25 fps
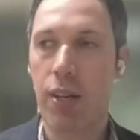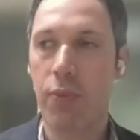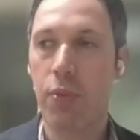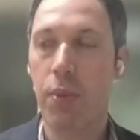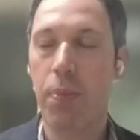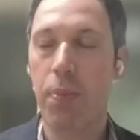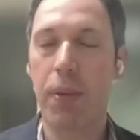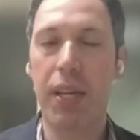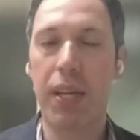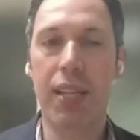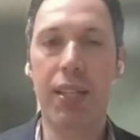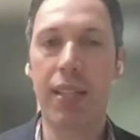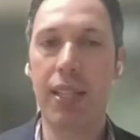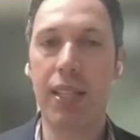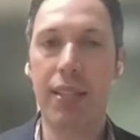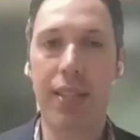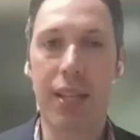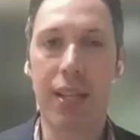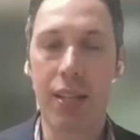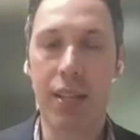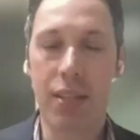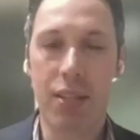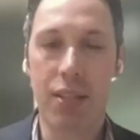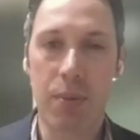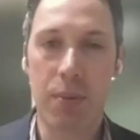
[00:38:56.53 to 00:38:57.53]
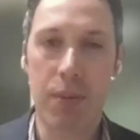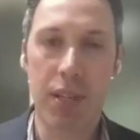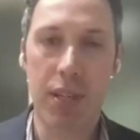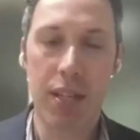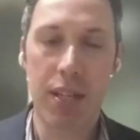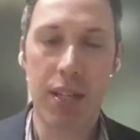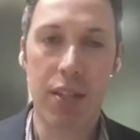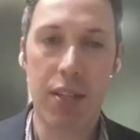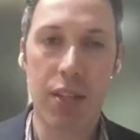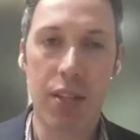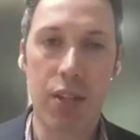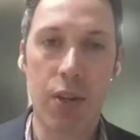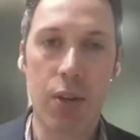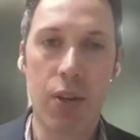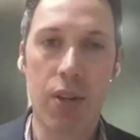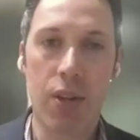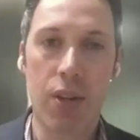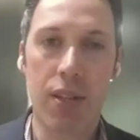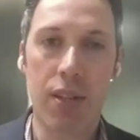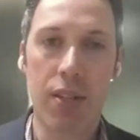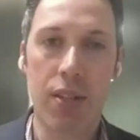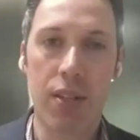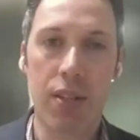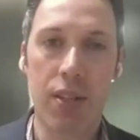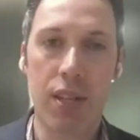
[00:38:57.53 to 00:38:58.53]
Repeatedly telling somebody that the Earth
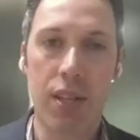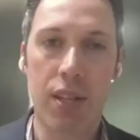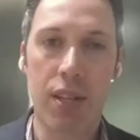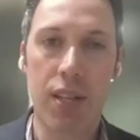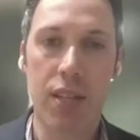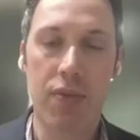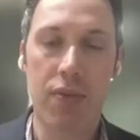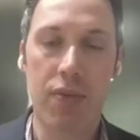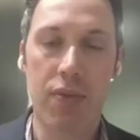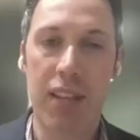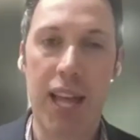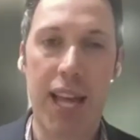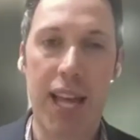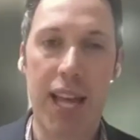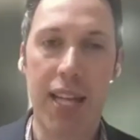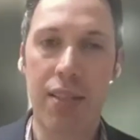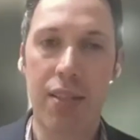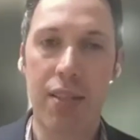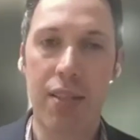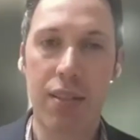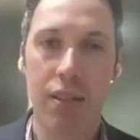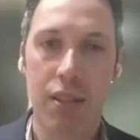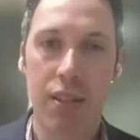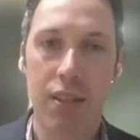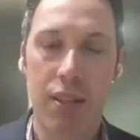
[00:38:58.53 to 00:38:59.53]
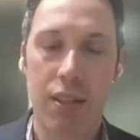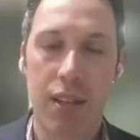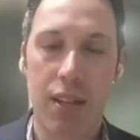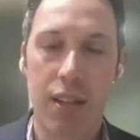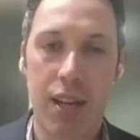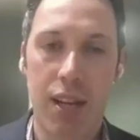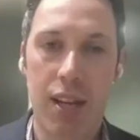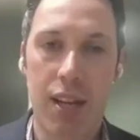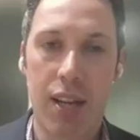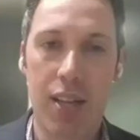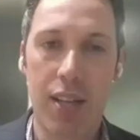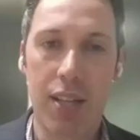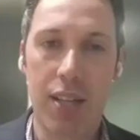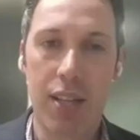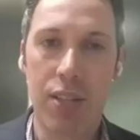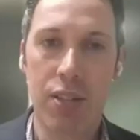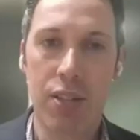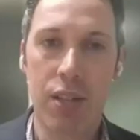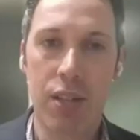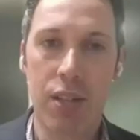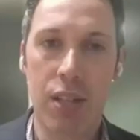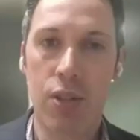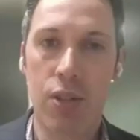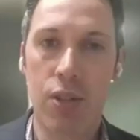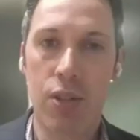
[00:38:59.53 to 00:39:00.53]
is is flat uh, that's
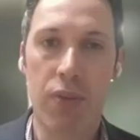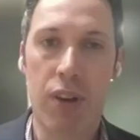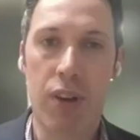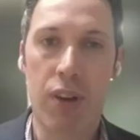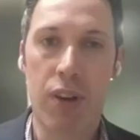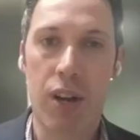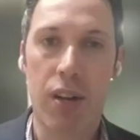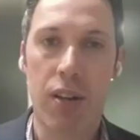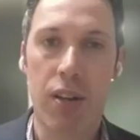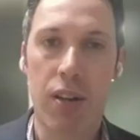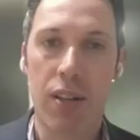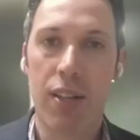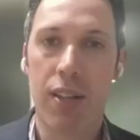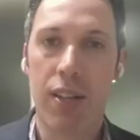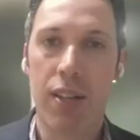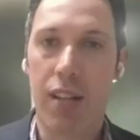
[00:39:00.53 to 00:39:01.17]
that's too far.